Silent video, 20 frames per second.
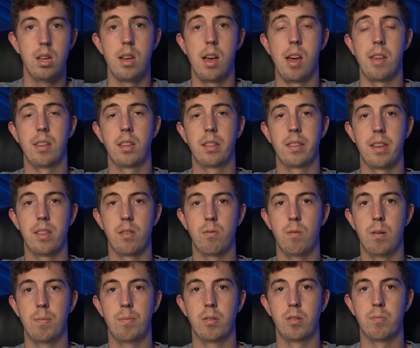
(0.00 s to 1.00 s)
I think that the
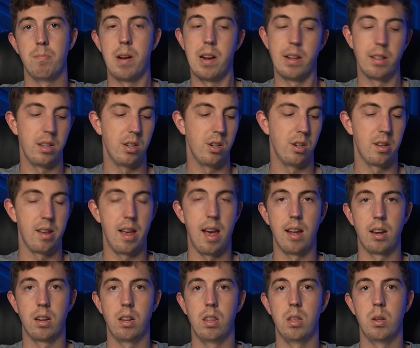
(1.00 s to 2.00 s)
ripples mainly just
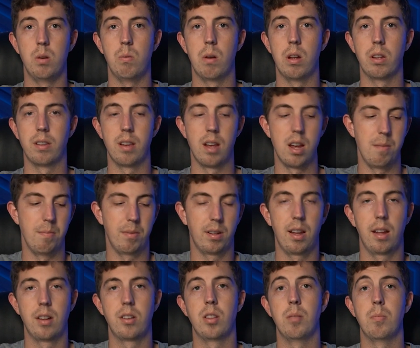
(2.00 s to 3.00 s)
add to the dwell time and
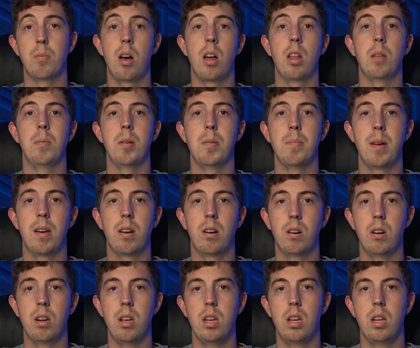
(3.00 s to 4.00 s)
catch the ball a bit
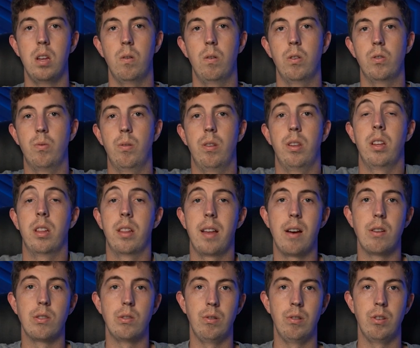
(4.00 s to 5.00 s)
better, which really
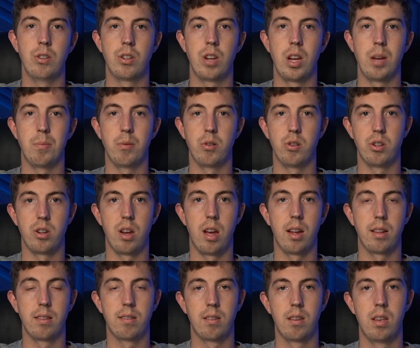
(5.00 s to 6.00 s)
allows you to shape your
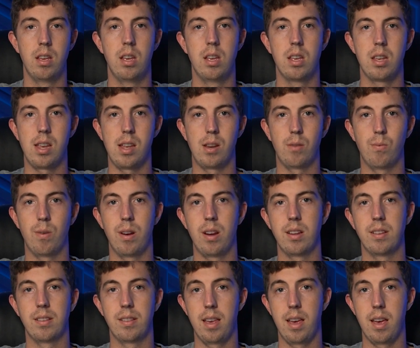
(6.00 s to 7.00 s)
shots in
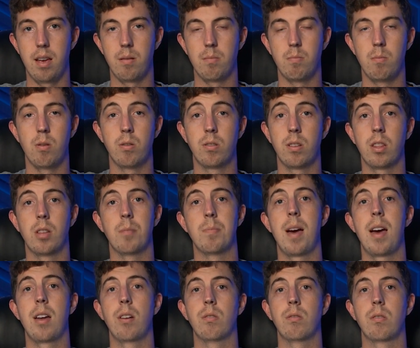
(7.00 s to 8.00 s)
ways that most other
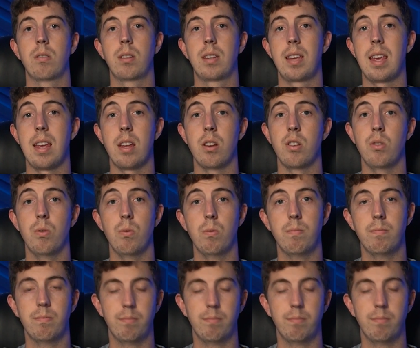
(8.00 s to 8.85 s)
paddles can't do.